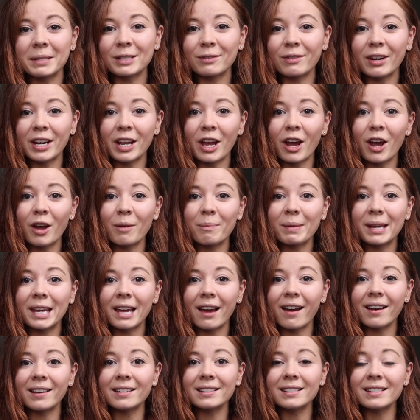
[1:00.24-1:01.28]
this video
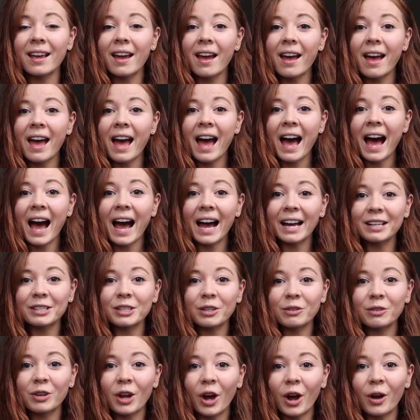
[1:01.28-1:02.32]
because, as
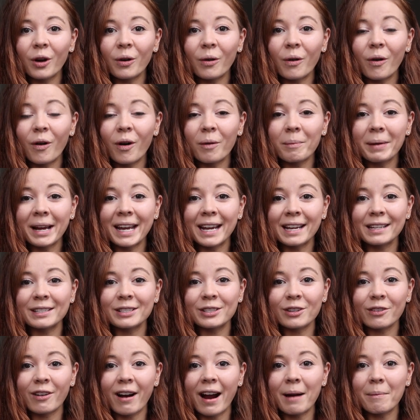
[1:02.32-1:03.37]
you know, on my
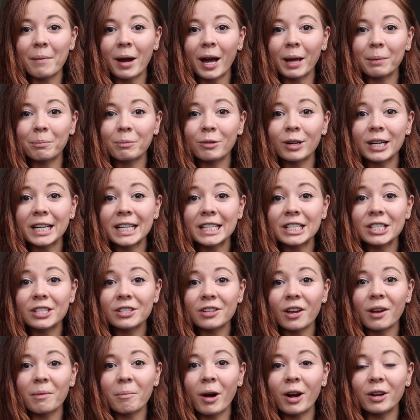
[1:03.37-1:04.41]
Instagram I preach
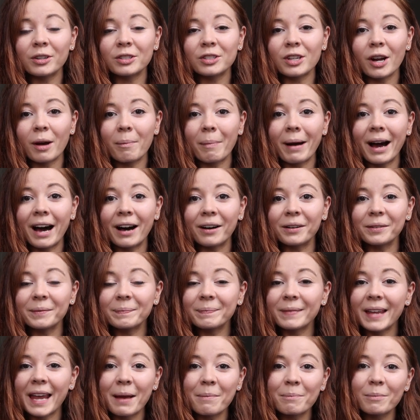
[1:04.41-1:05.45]
so much about
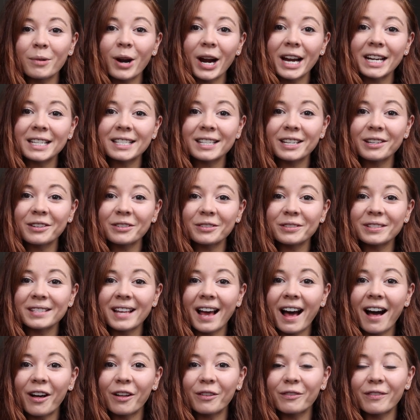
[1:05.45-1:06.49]
embracing
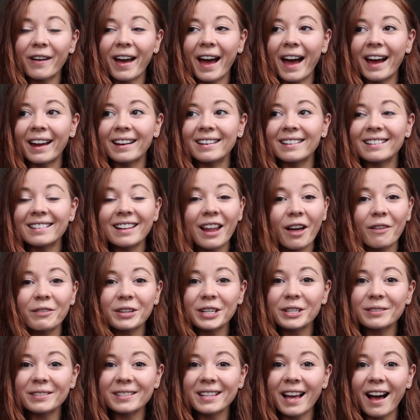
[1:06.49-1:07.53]
yourself and loving
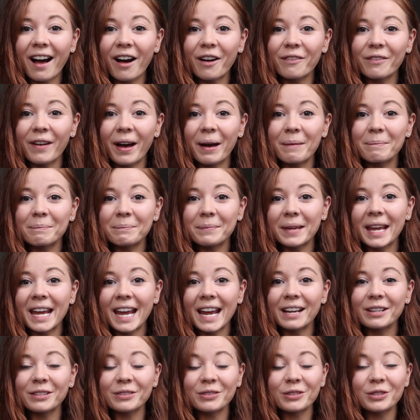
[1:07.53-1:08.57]
yourself and
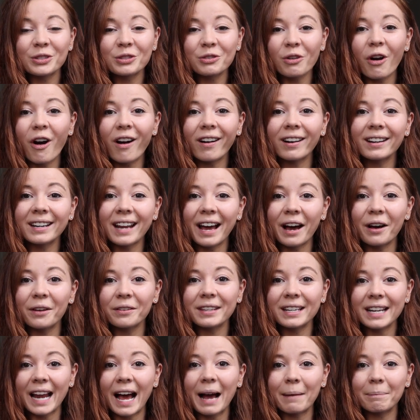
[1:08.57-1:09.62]
being strong and
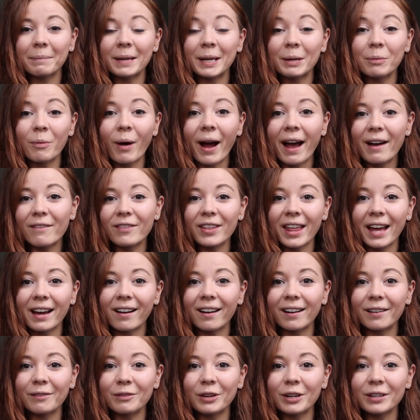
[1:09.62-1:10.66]
healthy and happy, whatever that
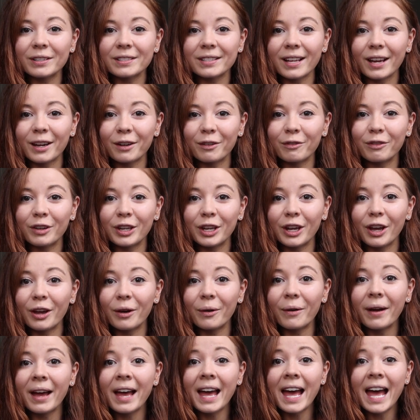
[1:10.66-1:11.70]
kind of looks like for
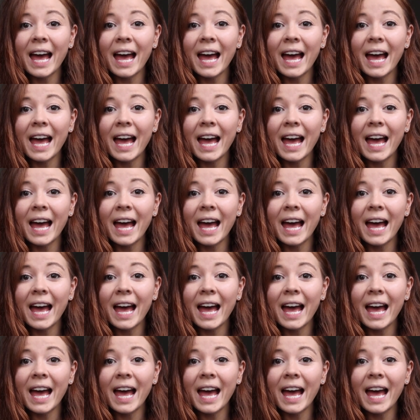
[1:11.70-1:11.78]
you.